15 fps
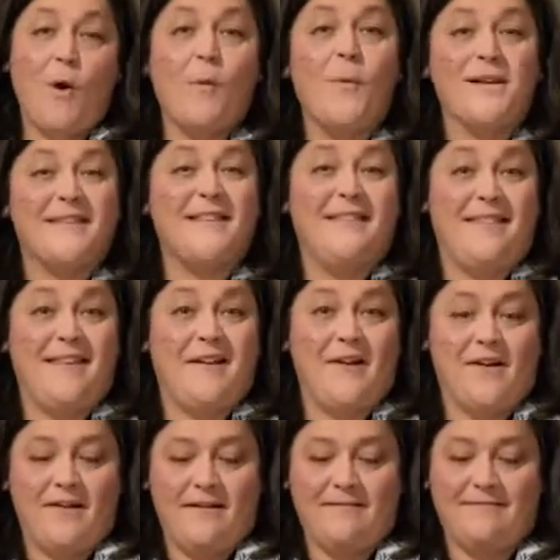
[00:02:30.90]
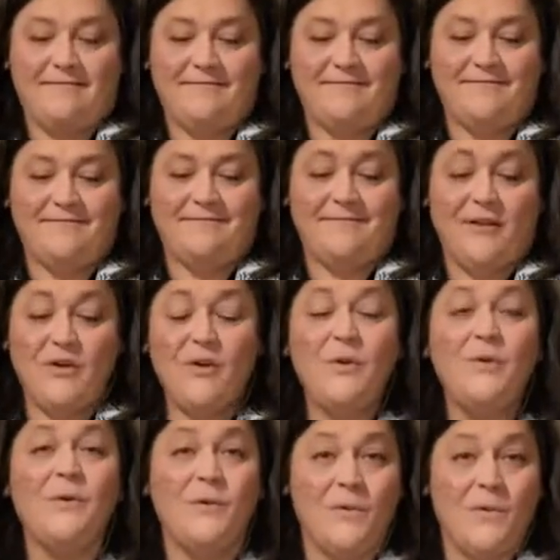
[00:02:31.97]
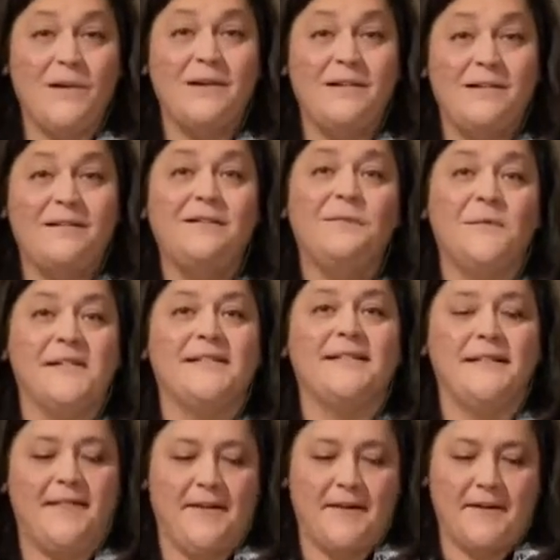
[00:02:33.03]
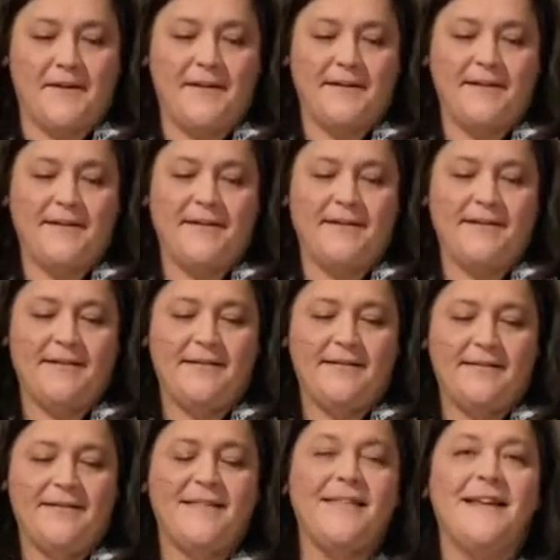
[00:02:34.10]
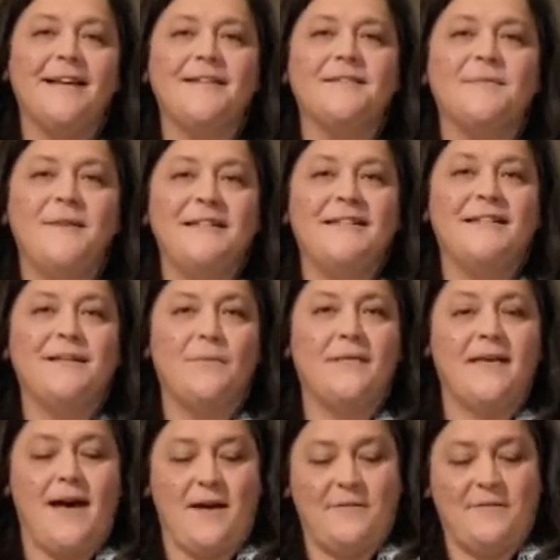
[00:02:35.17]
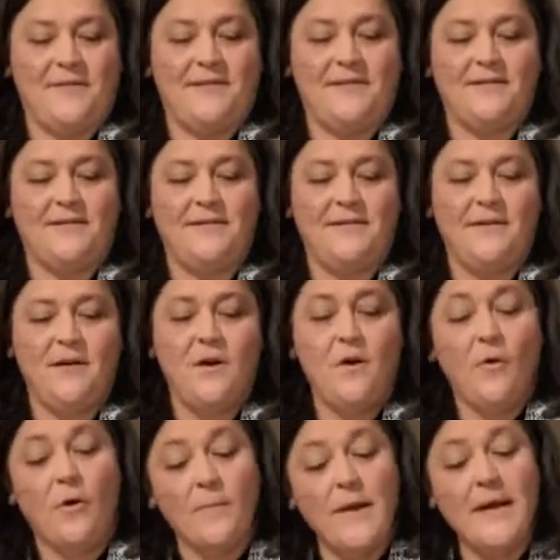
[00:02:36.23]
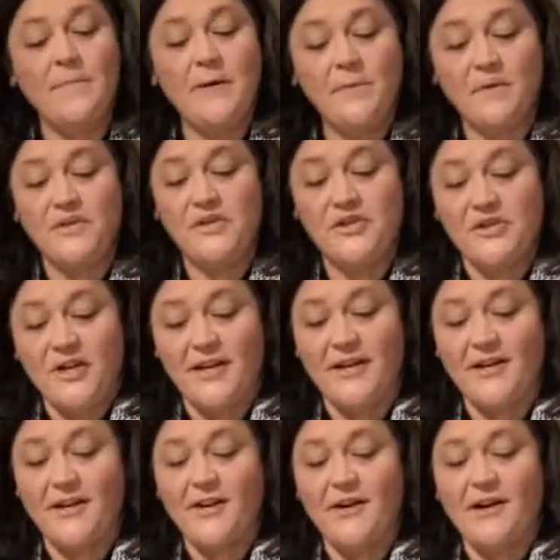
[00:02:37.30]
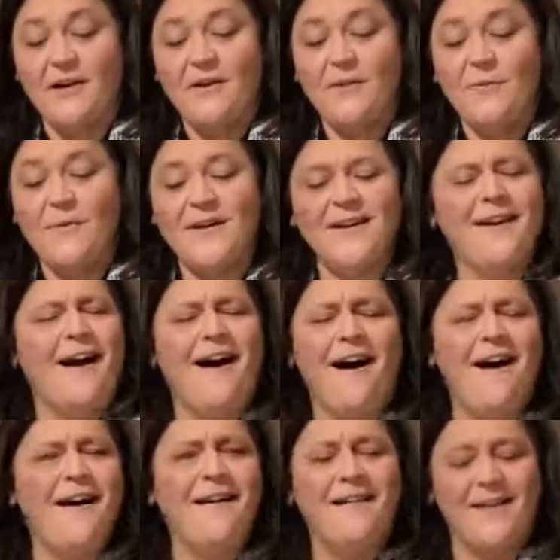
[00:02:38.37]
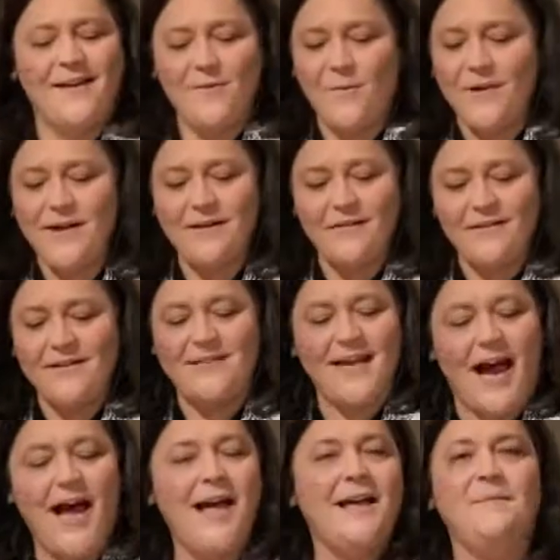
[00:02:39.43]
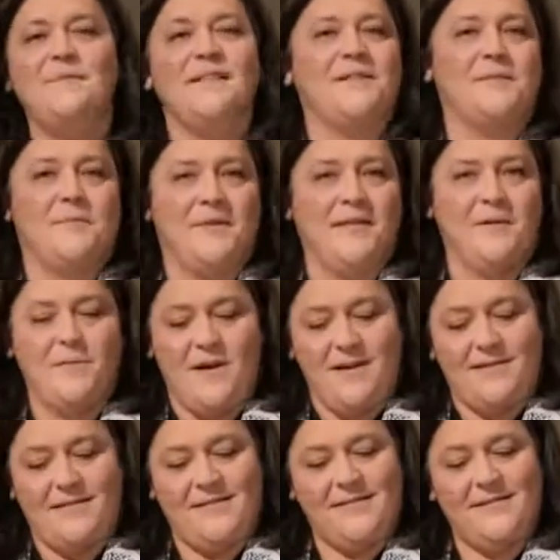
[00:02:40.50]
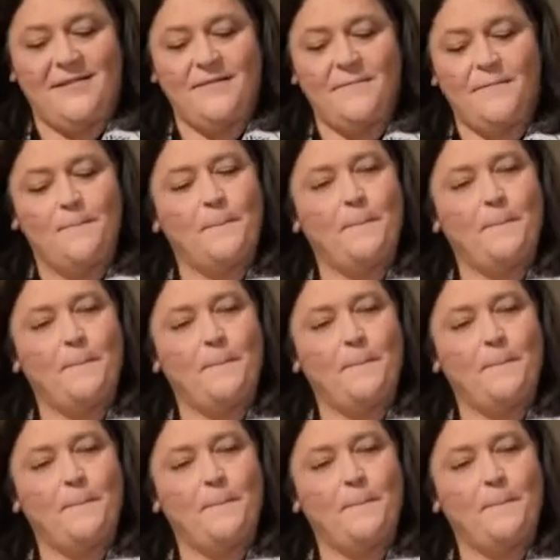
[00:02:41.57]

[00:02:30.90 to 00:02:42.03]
What wasn't there? Who wasn't there? The things we did without. Or maybe we'll share what an odd and weird time this really was.